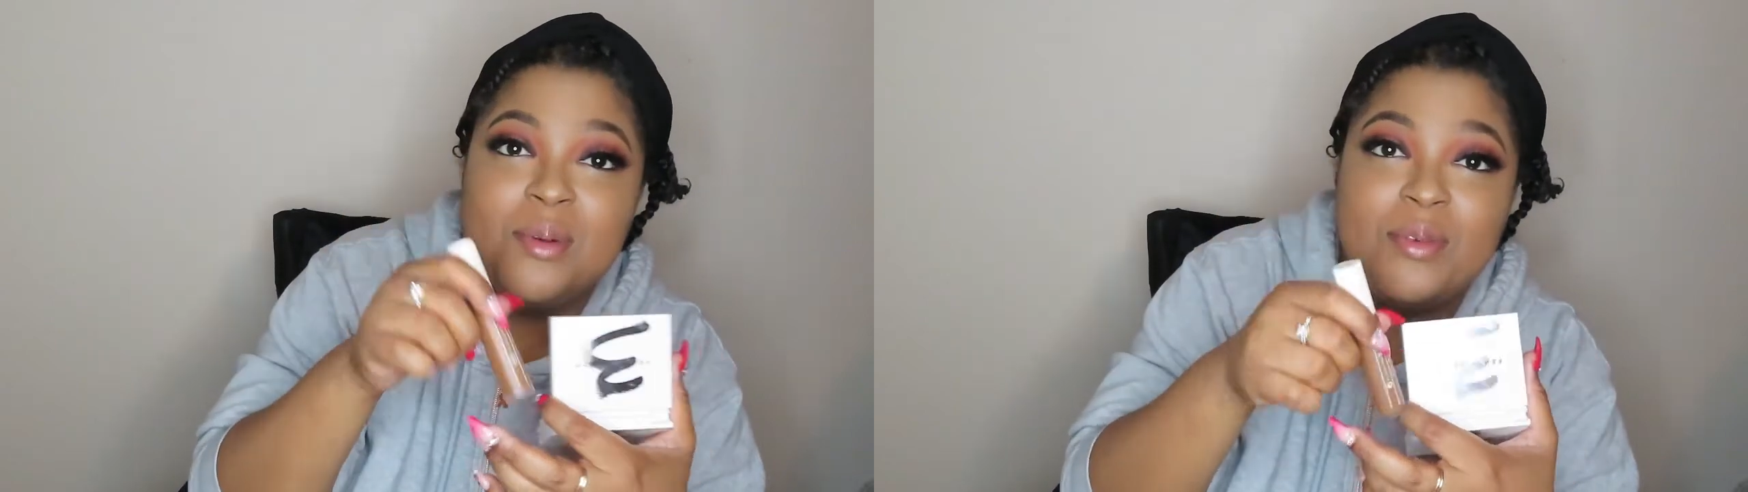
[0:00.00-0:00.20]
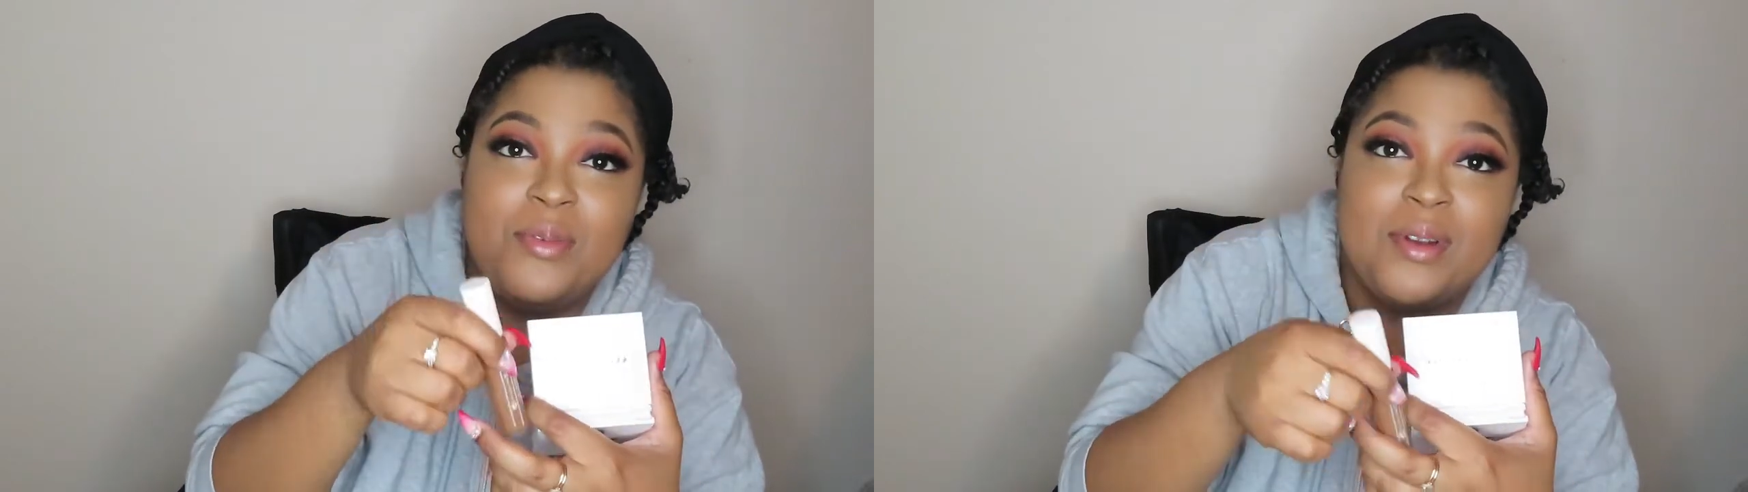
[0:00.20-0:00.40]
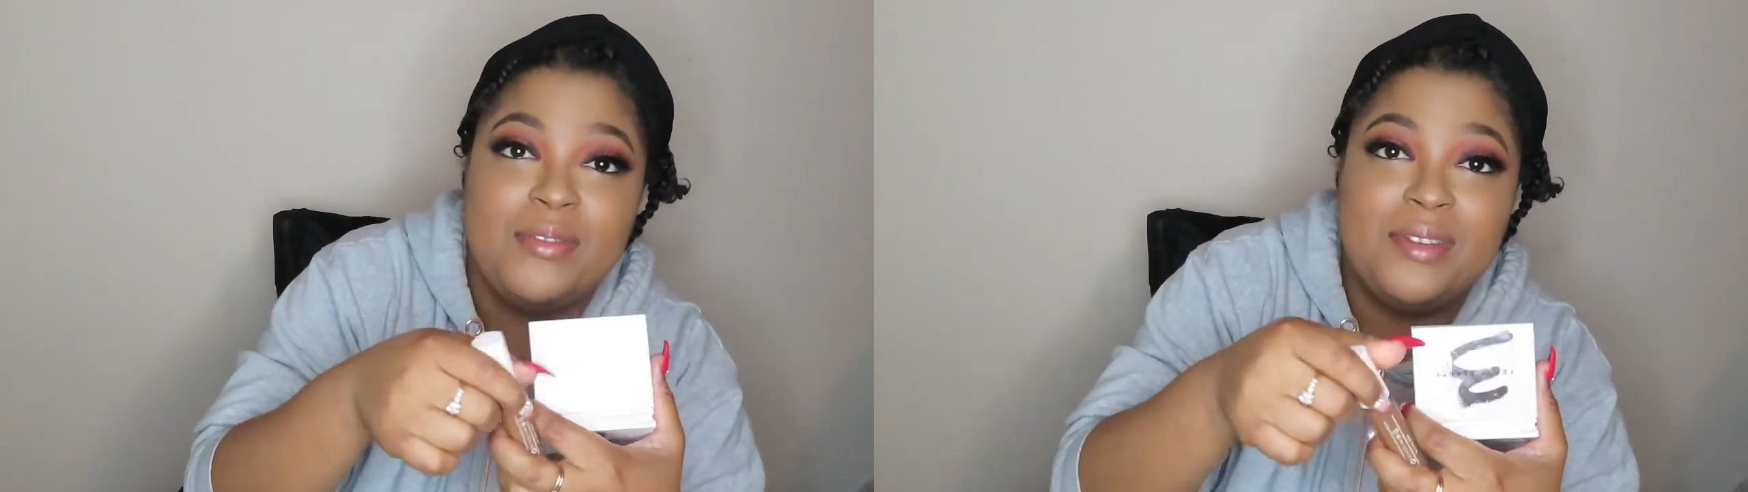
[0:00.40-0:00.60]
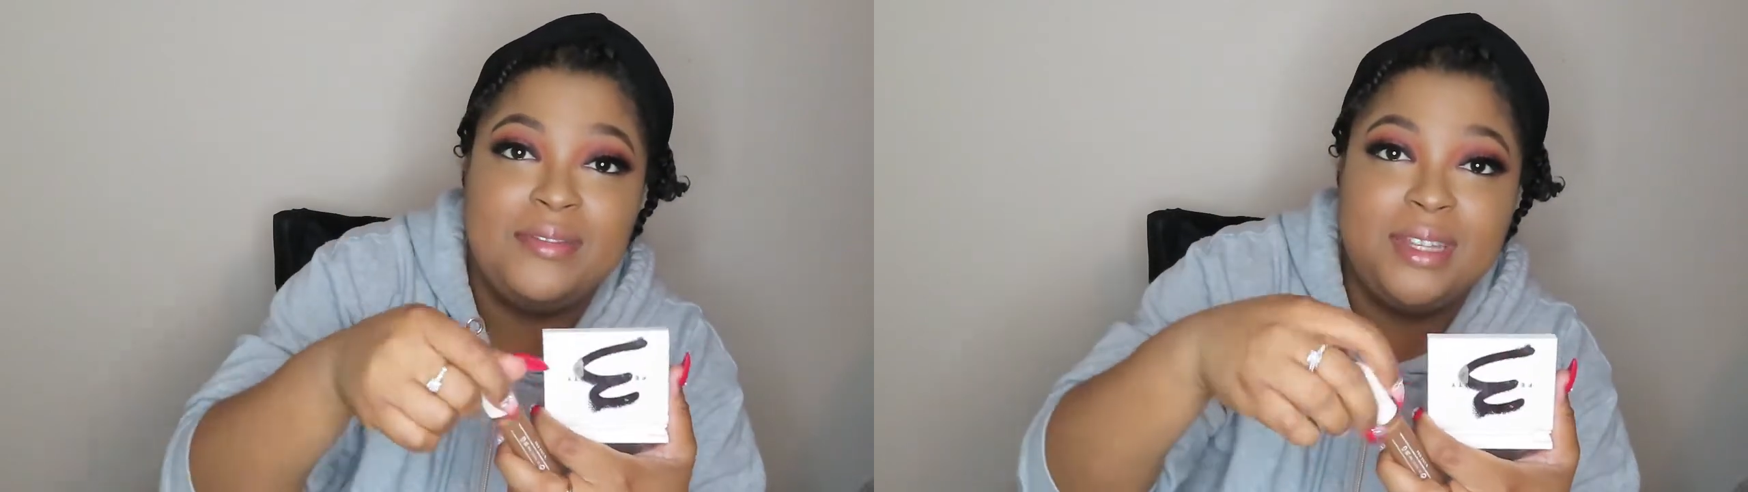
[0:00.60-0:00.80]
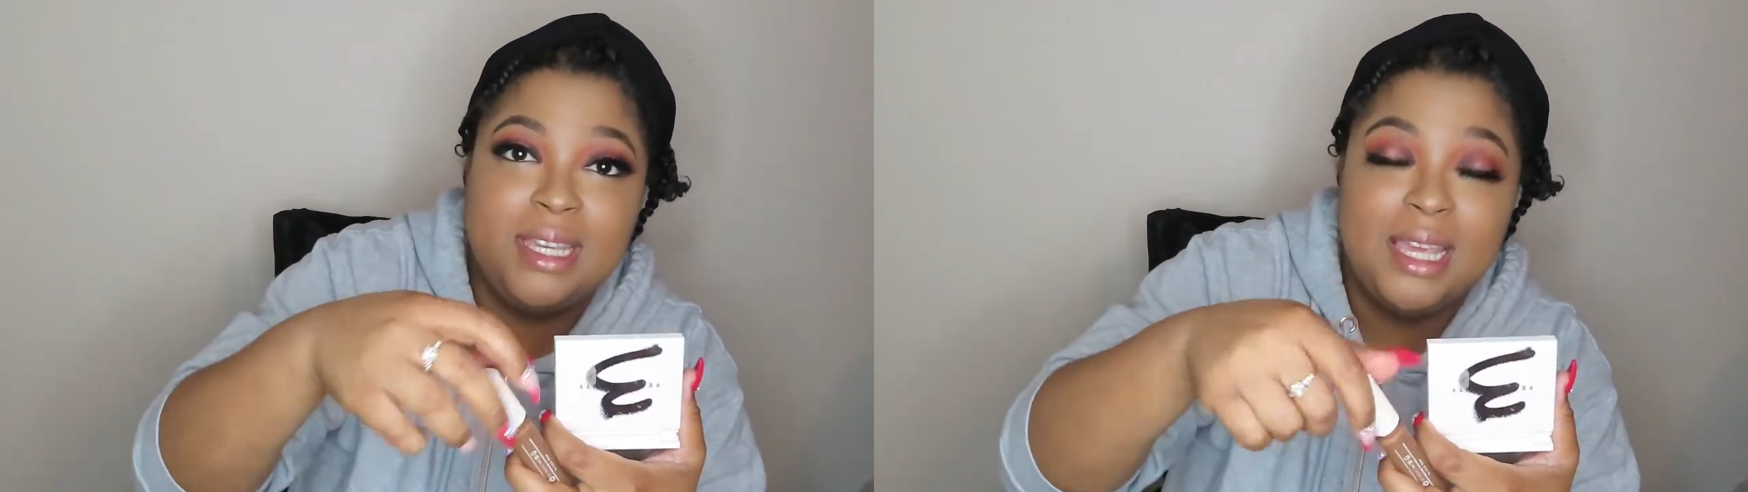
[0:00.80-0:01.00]
in with
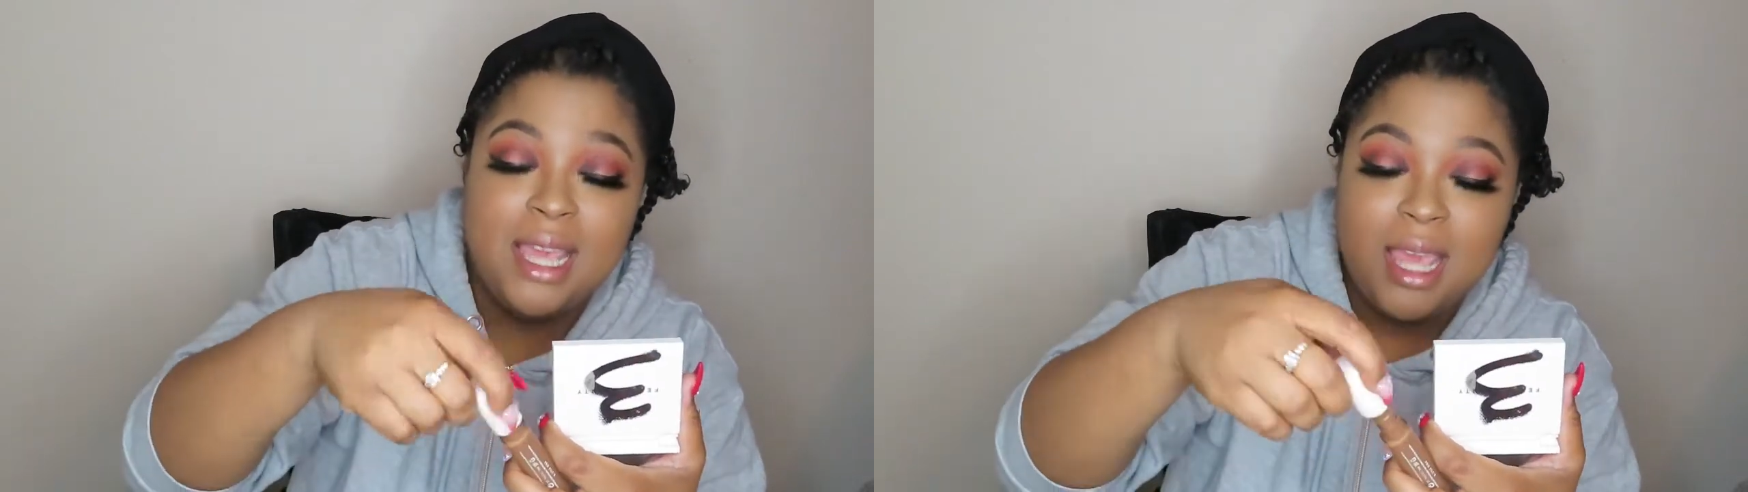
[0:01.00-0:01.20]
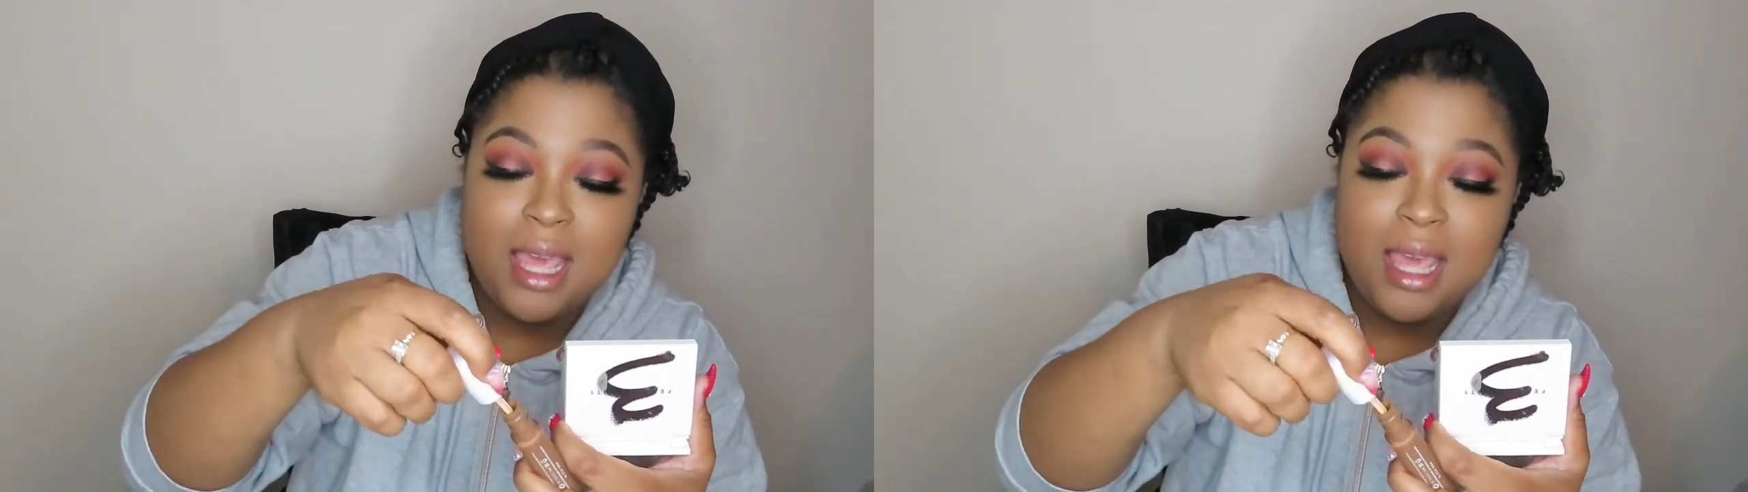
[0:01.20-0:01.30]
450